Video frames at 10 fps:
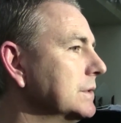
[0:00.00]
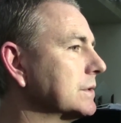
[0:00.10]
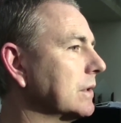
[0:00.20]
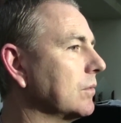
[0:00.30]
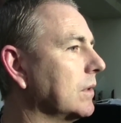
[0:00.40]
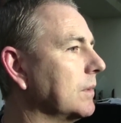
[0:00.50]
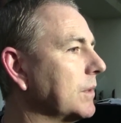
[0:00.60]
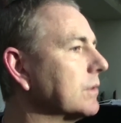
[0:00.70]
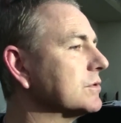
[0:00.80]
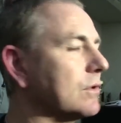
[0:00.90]
So, uh,
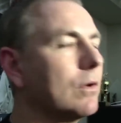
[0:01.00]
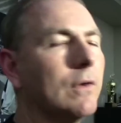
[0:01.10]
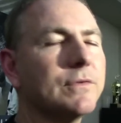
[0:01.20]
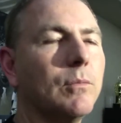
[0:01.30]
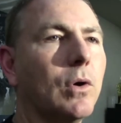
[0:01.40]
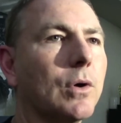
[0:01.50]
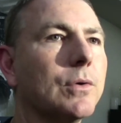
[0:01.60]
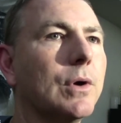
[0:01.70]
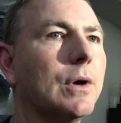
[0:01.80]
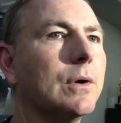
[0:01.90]
but he'll start off tomorrow
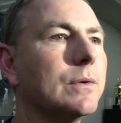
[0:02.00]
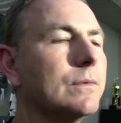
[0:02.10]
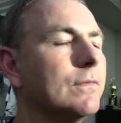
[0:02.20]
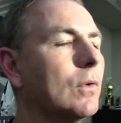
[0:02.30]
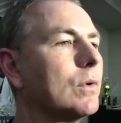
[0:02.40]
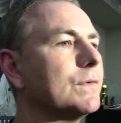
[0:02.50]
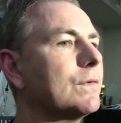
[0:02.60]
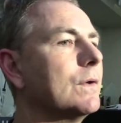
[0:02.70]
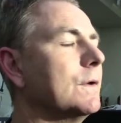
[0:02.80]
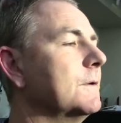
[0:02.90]
uh, for
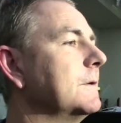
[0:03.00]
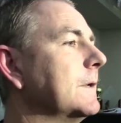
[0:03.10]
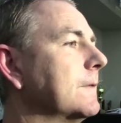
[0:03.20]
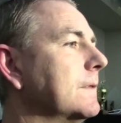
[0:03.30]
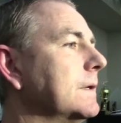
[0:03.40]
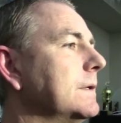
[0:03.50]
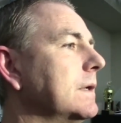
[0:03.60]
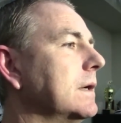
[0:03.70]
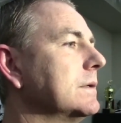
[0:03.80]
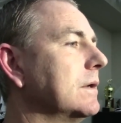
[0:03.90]
us, and then
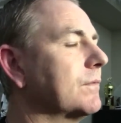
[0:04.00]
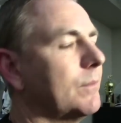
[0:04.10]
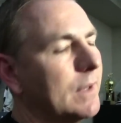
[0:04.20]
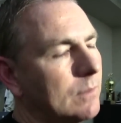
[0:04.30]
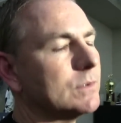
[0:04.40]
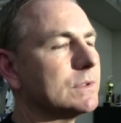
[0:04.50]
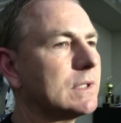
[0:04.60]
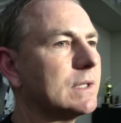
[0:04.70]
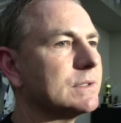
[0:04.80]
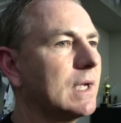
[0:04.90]
uh, you know from there we'll just
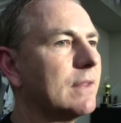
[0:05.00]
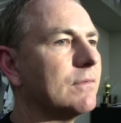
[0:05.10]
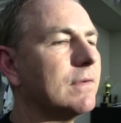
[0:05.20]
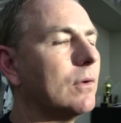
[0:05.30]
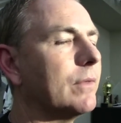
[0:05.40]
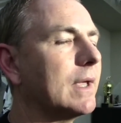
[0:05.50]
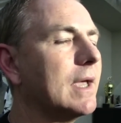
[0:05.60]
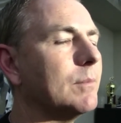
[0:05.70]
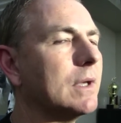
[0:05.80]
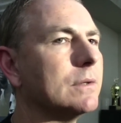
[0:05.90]
kind of see how the flow of the
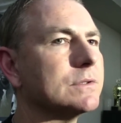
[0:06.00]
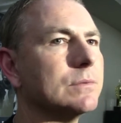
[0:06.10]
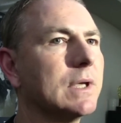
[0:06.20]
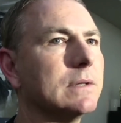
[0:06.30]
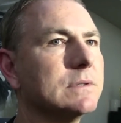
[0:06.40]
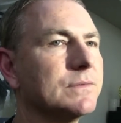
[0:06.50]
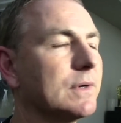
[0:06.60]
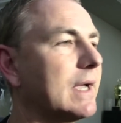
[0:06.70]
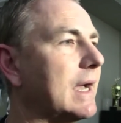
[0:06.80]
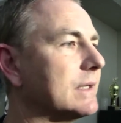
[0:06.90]
game goes. We got
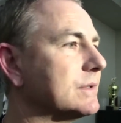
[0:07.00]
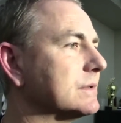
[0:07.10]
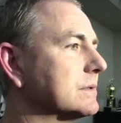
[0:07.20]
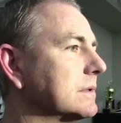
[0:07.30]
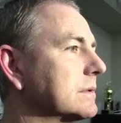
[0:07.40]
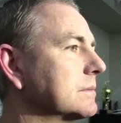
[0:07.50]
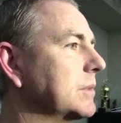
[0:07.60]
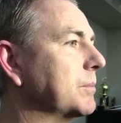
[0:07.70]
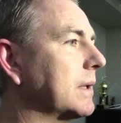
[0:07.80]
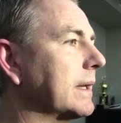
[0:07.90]
different guys that's uh,
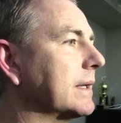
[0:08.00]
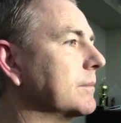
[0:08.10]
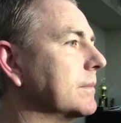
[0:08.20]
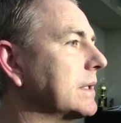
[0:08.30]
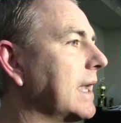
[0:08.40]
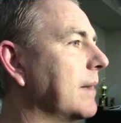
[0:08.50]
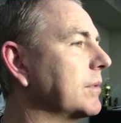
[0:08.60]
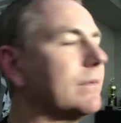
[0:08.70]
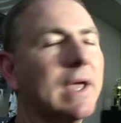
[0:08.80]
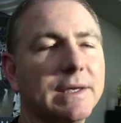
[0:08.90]
been playing, been
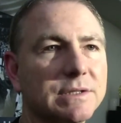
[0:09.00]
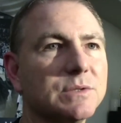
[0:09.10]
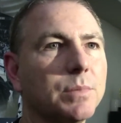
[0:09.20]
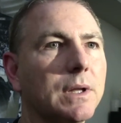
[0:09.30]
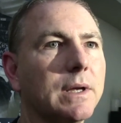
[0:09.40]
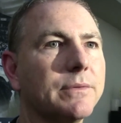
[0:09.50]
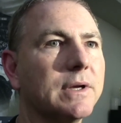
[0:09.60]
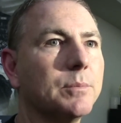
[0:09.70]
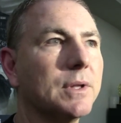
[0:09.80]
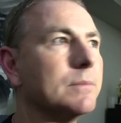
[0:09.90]
happy with Casey's play. I thought
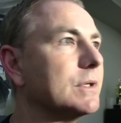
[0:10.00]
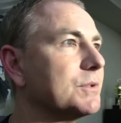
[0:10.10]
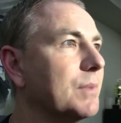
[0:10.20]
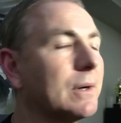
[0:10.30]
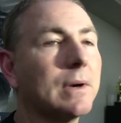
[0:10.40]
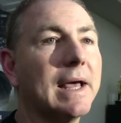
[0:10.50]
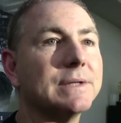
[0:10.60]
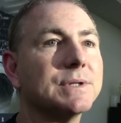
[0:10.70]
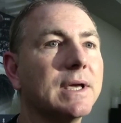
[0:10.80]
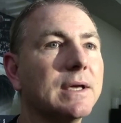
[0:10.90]
he played much better
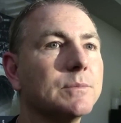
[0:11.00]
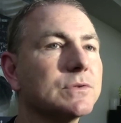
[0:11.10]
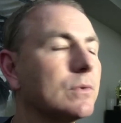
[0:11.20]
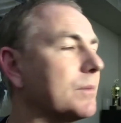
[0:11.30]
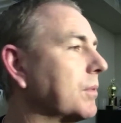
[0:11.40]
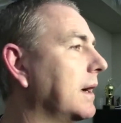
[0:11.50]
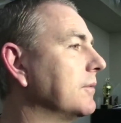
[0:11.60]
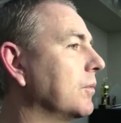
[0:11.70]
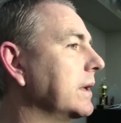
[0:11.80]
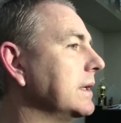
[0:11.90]
last game. Was really proud of
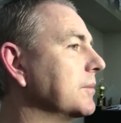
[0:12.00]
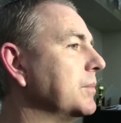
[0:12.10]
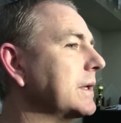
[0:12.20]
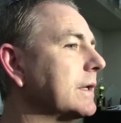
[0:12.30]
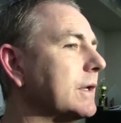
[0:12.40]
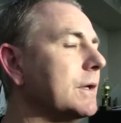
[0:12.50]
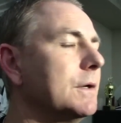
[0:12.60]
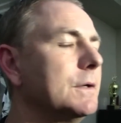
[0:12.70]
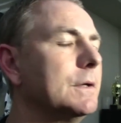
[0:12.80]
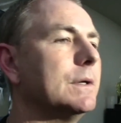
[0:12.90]
the way he competed,
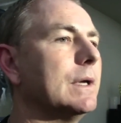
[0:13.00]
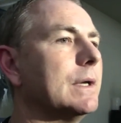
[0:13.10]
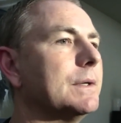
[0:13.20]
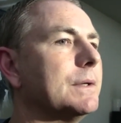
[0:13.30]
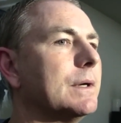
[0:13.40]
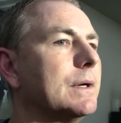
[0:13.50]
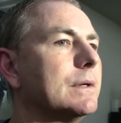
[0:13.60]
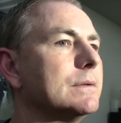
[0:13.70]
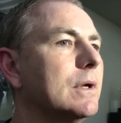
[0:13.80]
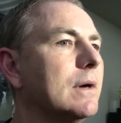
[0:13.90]
and uh,
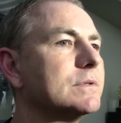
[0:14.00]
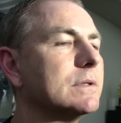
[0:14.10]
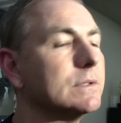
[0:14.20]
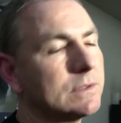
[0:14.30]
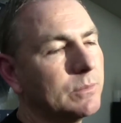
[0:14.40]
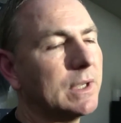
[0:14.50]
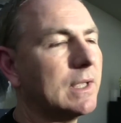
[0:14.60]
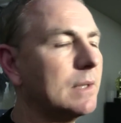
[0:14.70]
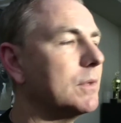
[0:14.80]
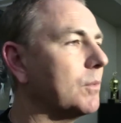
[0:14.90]
you know obviously this could be a
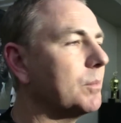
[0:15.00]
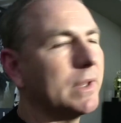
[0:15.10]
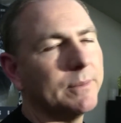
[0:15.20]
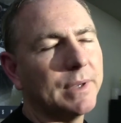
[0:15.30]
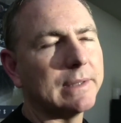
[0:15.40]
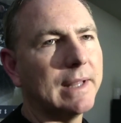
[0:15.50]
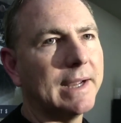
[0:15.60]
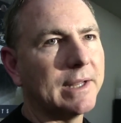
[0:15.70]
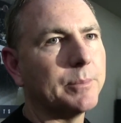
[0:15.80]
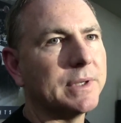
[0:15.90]
game that we play a big
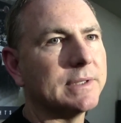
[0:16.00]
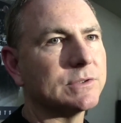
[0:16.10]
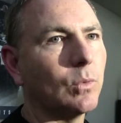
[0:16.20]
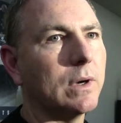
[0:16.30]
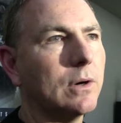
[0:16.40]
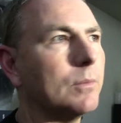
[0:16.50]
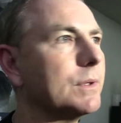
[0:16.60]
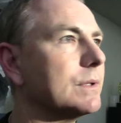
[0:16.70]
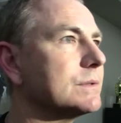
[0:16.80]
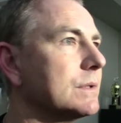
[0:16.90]
lineup in as well
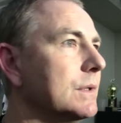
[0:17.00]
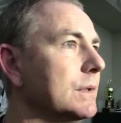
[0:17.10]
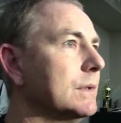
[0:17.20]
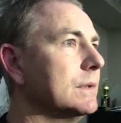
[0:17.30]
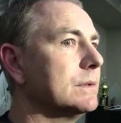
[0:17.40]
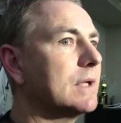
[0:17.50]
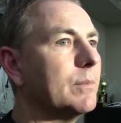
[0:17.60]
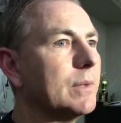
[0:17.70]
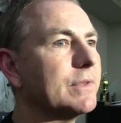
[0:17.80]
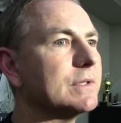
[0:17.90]
because
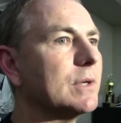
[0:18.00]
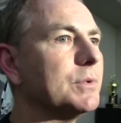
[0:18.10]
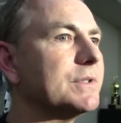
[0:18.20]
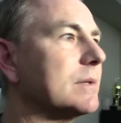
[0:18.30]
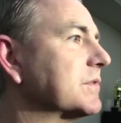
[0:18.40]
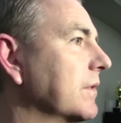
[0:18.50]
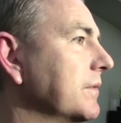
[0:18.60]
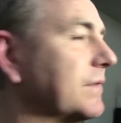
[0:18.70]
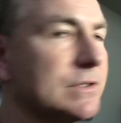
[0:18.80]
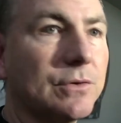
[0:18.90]
coming in with the Temple team is very
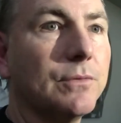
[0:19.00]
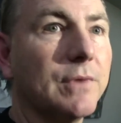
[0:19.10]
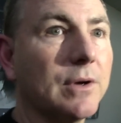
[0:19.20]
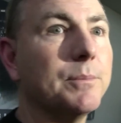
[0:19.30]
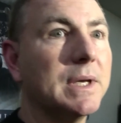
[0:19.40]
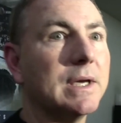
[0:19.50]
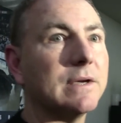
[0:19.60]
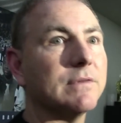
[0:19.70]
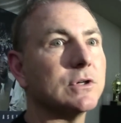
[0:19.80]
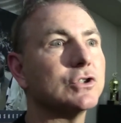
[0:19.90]
physical, very big,
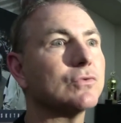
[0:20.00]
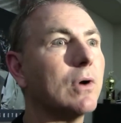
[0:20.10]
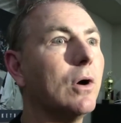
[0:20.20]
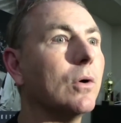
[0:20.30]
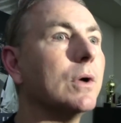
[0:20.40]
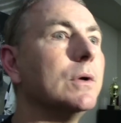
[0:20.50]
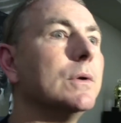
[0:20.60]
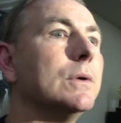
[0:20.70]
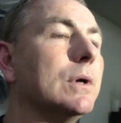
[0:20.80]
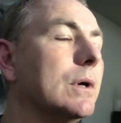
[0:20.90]
very strong.
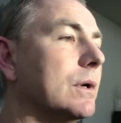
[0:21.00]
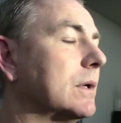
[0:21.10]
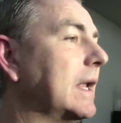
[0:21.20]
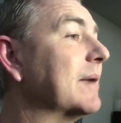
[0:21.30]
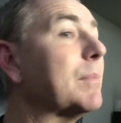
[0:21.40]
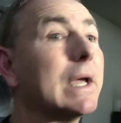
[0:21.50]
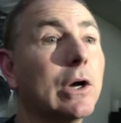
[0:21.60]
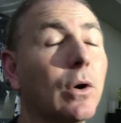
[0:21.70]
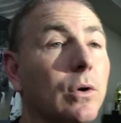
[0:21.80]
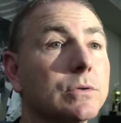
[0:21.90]
Uh, a lot of big
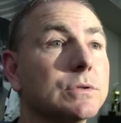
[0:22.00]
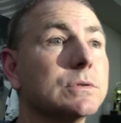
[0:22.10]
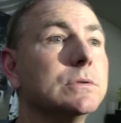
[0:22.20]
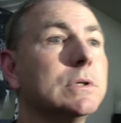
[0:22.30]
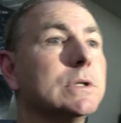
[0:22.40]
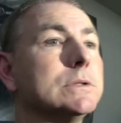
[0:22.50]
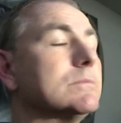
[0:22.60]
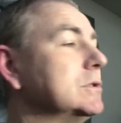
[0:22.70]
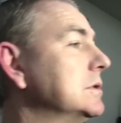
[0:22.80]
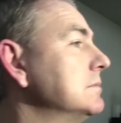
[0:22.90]
guards. Uh,
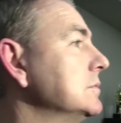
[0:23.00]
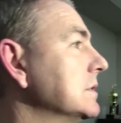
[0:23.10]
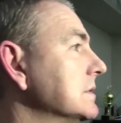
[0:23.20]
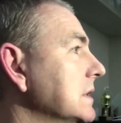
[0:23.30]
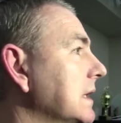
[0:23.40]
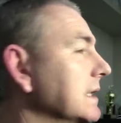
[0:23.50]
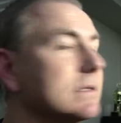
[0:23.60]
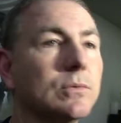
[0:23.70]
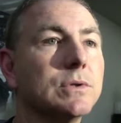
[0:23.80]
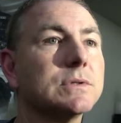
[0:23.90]
you know, you could see
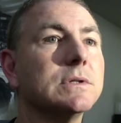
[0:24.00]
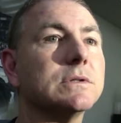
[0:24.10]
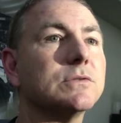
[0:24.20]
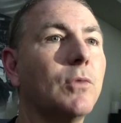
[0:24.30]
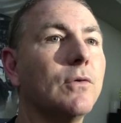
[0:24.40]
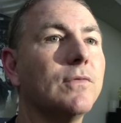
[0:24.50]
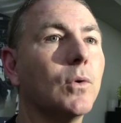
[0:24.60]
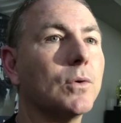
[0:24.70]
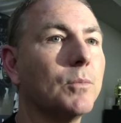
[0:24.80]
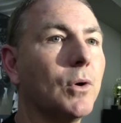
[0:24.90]
Casey Wilson small
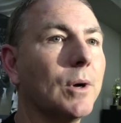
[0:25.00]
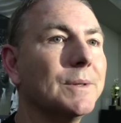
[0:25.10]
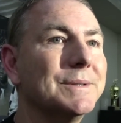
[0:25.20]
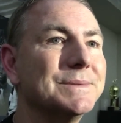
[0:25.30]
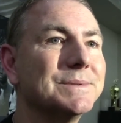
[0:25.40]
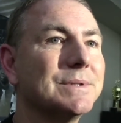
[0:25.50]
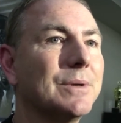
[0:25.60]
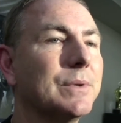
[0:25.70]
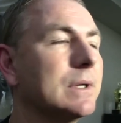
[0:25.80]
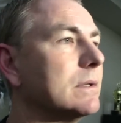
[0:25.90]
forward tomorrow, so
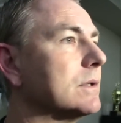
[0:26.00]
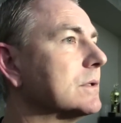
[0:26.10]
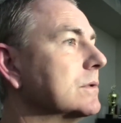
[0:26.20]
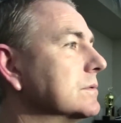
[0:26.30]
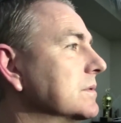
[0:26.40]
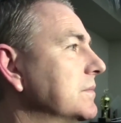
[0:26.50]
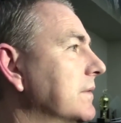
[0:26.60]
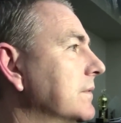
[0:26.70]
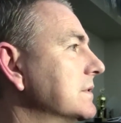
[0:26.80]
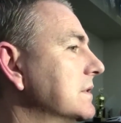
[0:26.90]
we could look to do some
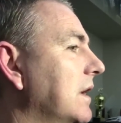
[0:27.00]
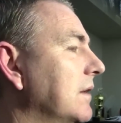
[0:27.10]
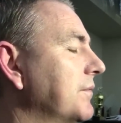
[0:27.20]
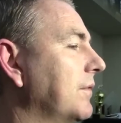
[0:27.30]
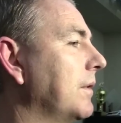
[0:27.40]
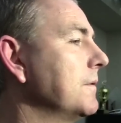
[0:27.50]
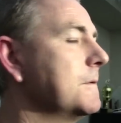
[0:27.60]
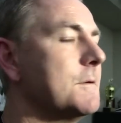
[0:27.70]
different stuff. So